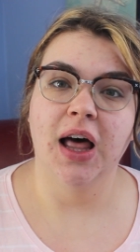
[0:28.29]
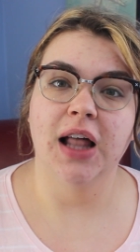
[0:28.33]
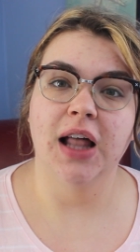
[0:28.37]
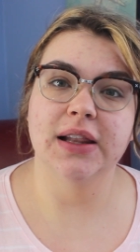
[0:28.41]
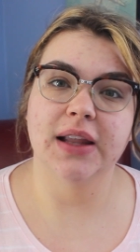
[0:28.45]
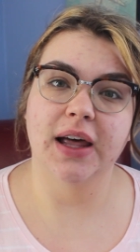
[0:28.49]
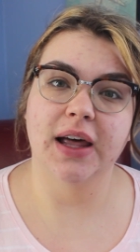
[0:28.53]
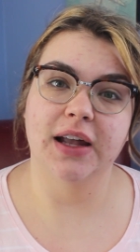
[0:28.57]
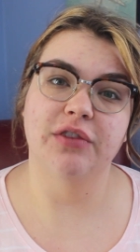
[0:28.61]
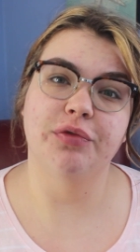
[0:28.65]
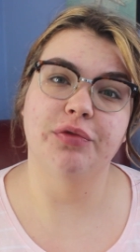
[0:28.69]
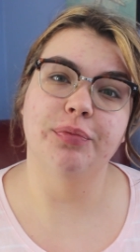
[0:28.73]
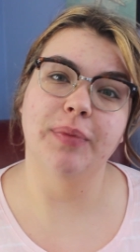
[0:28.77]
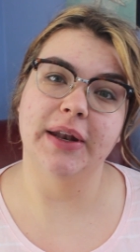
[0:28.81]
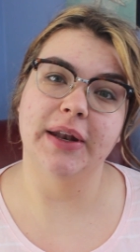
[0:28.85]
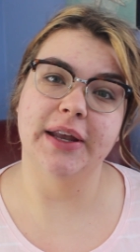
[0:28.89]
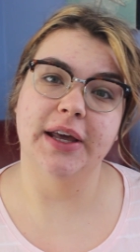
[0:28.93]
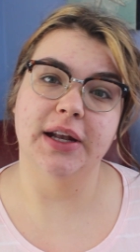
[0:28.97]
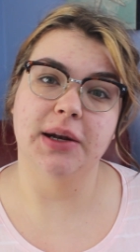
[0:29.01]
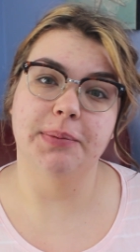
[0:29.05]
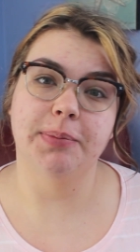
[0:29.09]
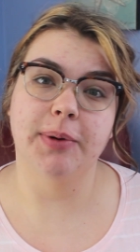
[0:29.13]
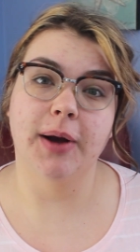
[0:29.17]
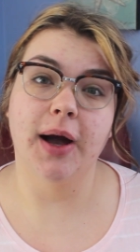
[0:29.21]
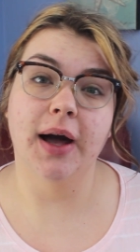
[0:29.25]
a lot of money
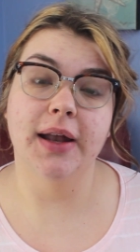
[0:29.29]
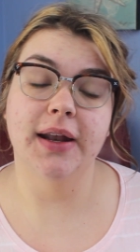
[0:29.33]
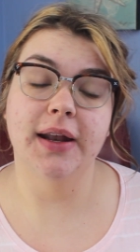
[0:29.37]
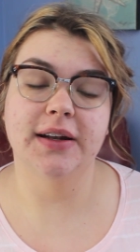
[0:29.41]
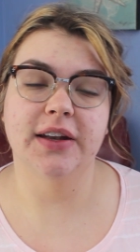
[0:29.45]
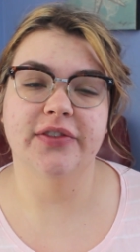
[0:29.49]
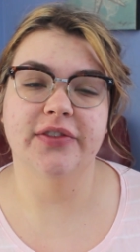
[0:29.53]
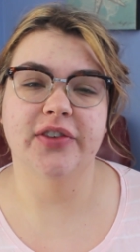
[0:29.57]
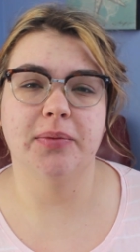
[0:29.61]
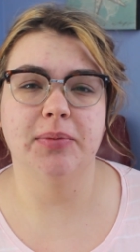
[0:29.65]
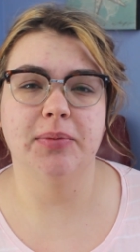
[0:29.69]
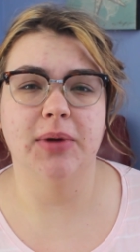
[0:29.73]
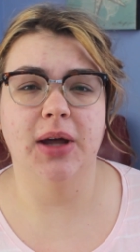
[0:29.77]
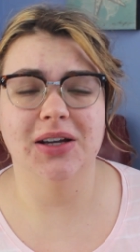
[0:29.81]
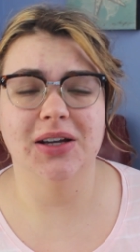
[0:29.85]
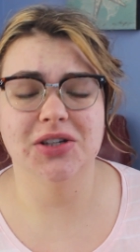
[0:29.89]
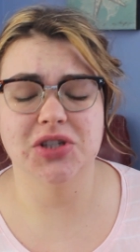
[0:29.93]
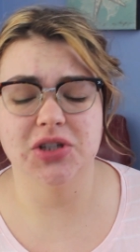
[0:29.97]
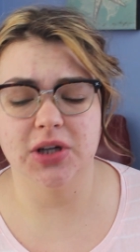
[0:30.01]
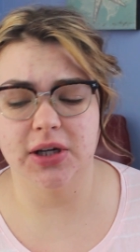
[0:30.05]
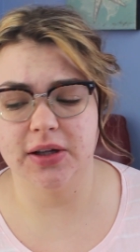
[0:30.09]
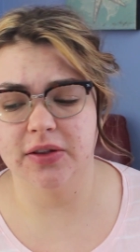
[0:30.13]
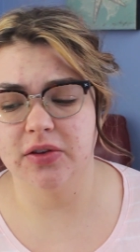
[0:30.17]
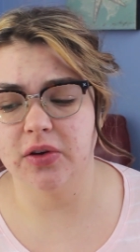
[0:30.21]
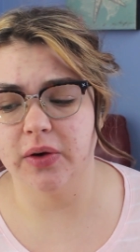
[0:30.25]
on a product if I'm not
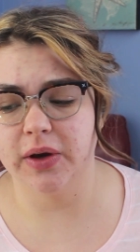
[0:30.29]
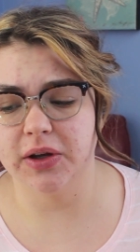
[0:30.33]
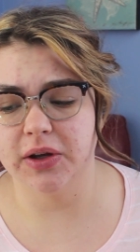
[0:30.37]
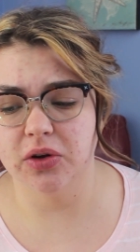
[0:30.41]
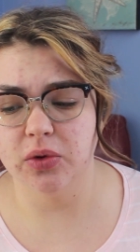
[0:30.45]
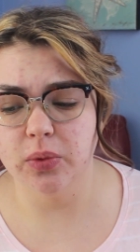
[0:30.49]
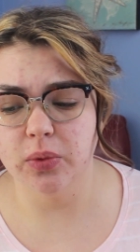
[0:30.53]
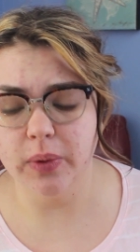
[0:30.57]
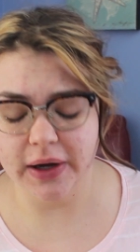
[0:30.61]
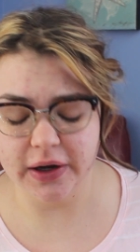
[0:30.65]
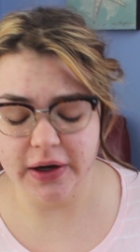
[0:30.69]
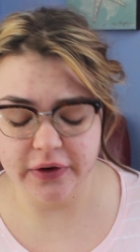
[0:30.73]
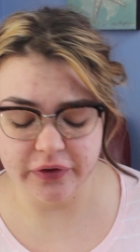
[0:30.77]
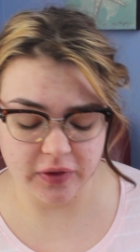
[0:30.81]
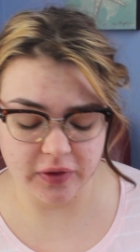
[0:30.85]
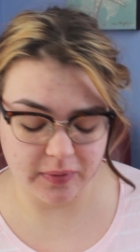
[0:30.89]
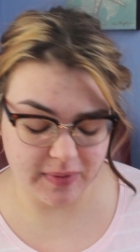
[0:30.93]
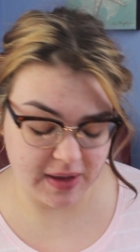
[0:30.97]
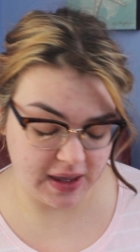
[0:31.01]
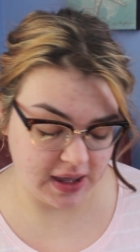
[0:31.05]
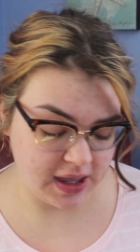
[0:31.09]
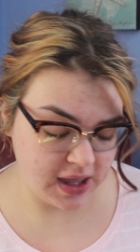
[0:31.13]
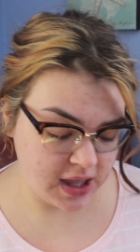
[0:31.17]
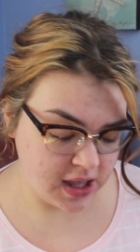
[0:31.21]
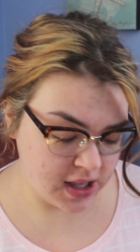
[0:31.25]
sure it's going to work for
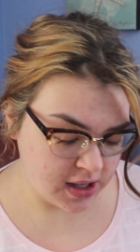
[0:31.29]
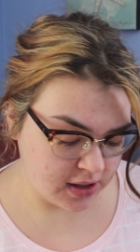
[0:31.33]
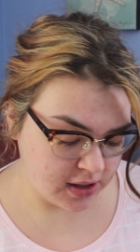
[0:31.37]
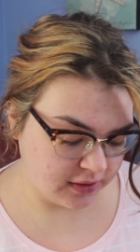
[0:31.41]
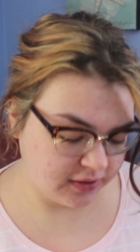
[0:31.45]
me.